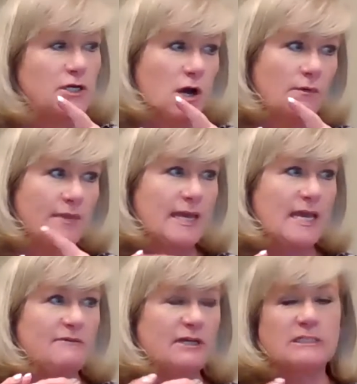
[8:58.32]
no,
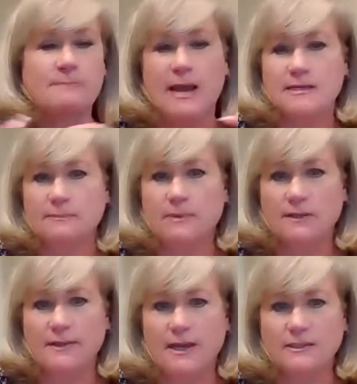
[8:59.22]
they've expanded
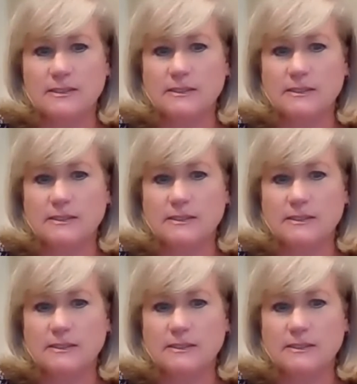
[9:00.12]
upon that.